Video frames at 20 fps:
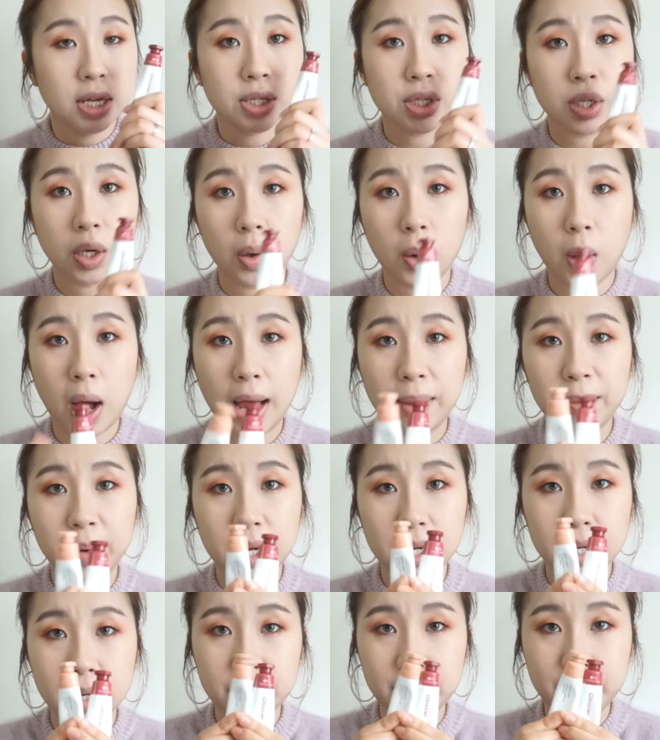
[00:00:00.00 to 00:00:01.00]
So I'm
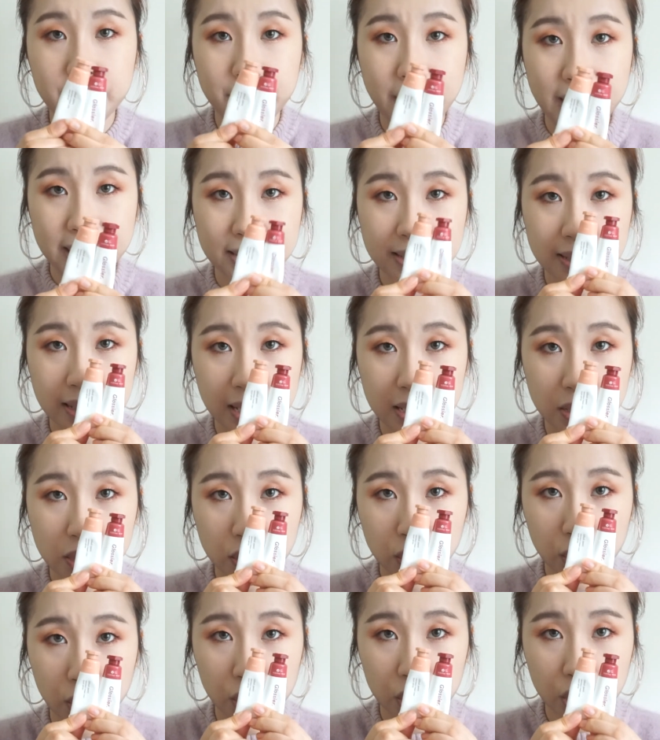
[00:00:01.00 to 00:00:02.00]
gonna mix this
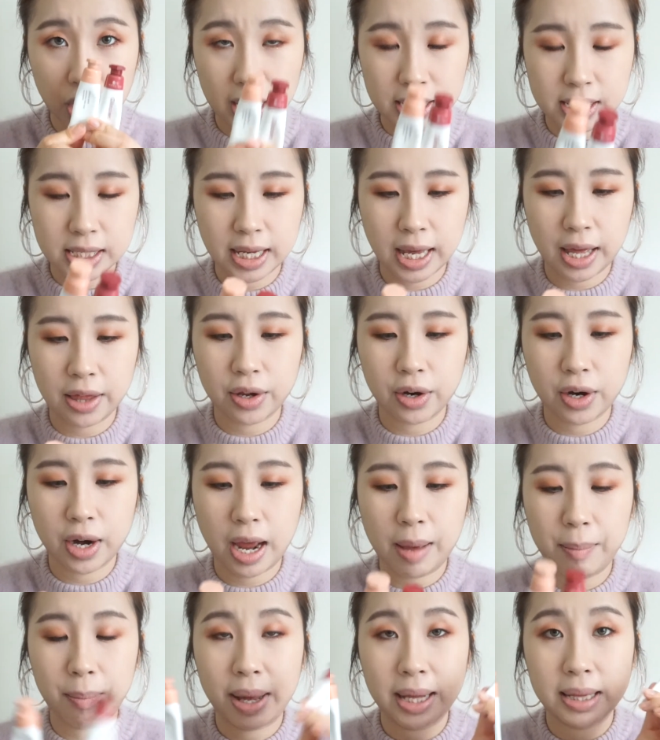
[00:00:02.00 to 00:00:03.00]
2 shades together
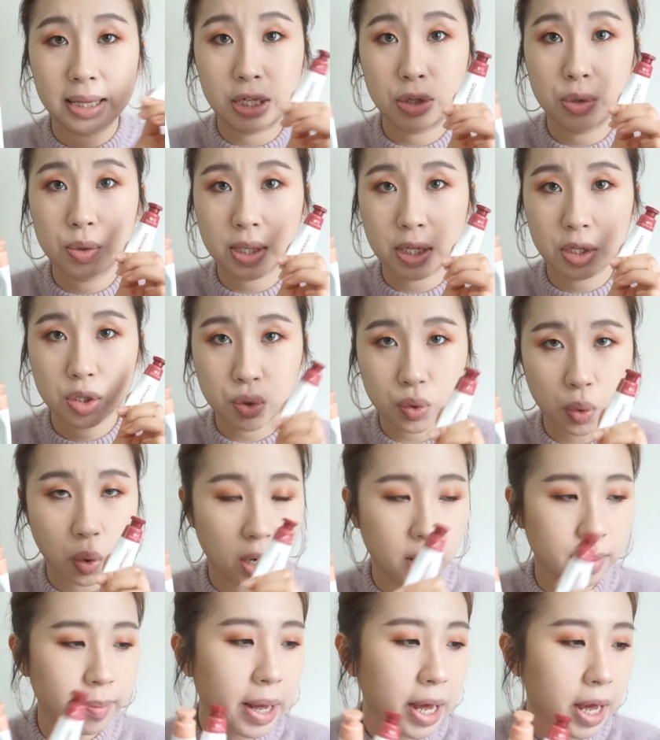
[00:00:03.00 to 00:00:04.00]
and mainly using
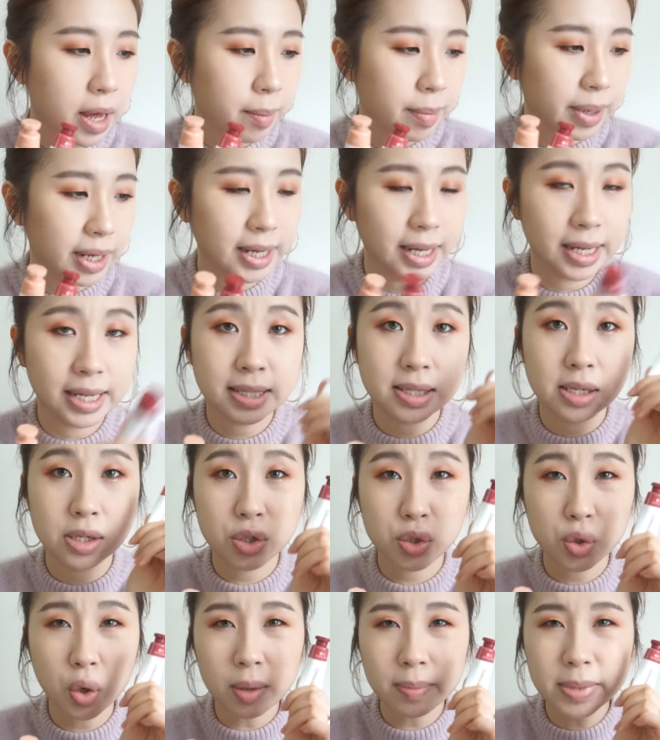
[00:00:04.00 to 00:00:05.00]
Storm because
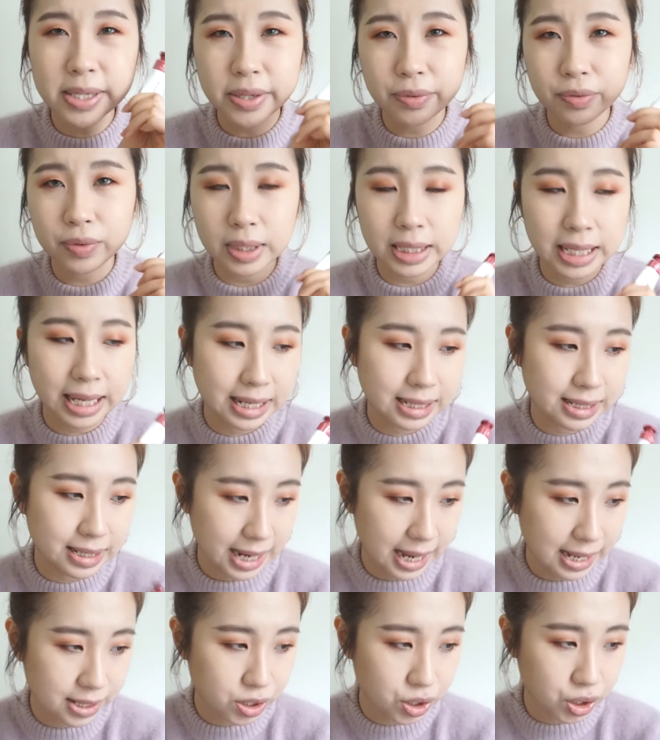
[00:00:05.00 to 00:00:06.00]
Storm is a really
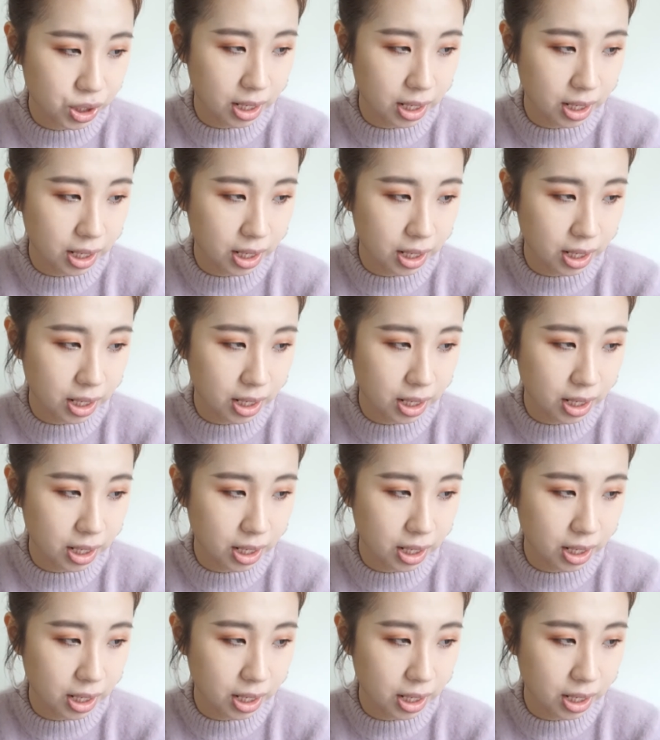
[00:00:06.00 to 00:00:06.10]
intense